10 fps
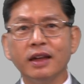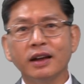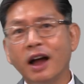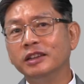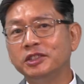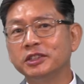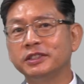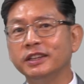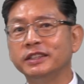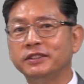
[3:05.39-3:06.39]

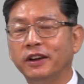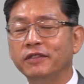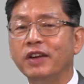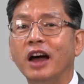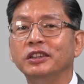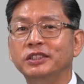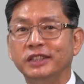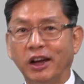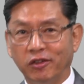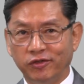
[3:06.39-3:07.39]
consciousness of
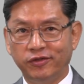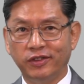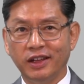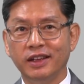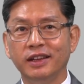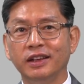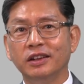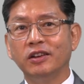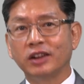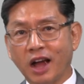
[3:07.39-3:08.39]
self.
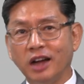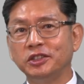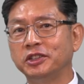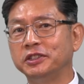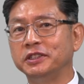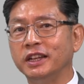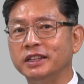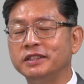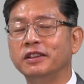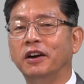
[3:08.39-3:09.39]

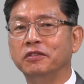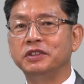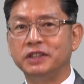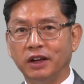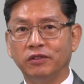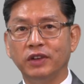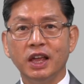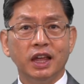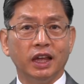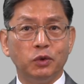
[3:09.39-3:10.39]
Consciousness of self,
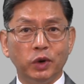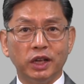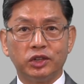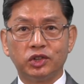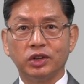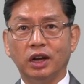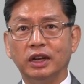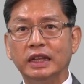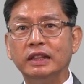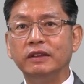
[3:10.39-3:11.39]
in which an
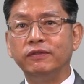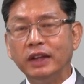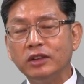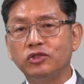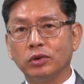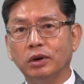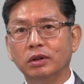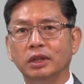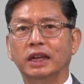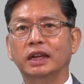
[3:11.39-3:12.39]

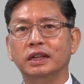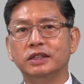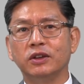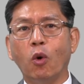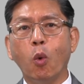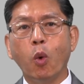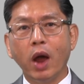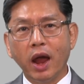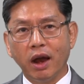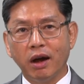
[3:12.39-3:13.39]
individual is
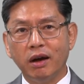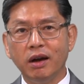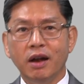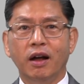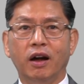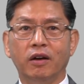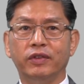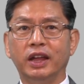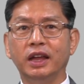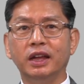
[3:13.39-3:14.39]
aware of
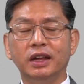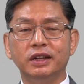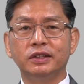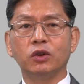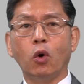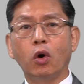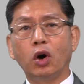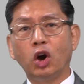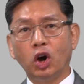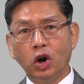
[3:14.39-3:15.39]
his or
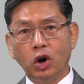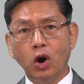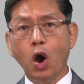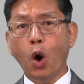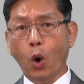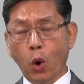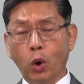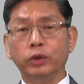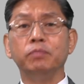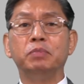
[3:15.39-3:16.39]
her
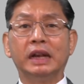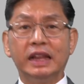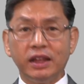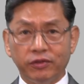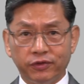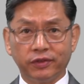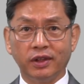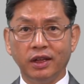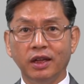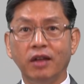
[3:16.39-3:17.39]
own beliefs,
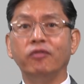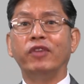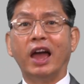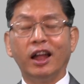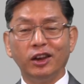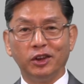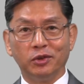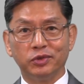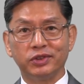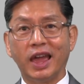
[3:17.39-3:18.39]

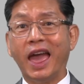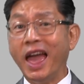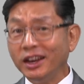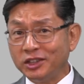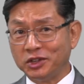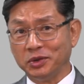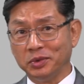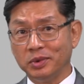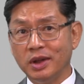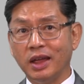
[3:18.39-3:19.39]
values,
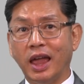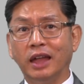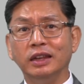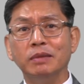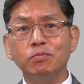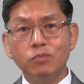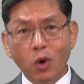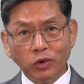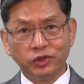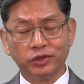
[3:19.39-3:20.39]
attitude, and
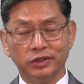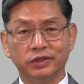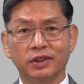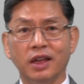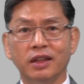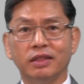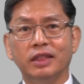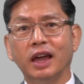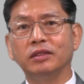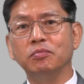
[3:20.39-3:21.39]
emotions
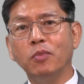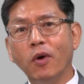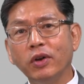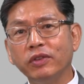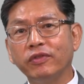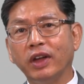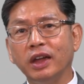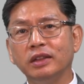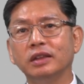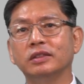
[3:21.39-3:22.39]
that
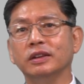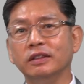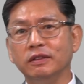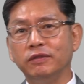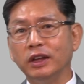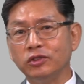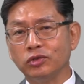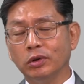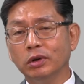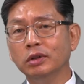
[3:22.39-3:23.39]
motivate the
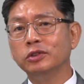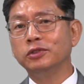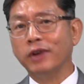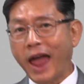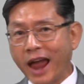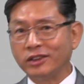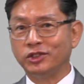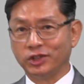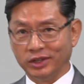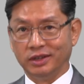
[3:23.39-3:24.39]
individual to
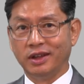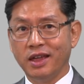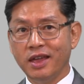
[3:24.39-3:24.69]
action.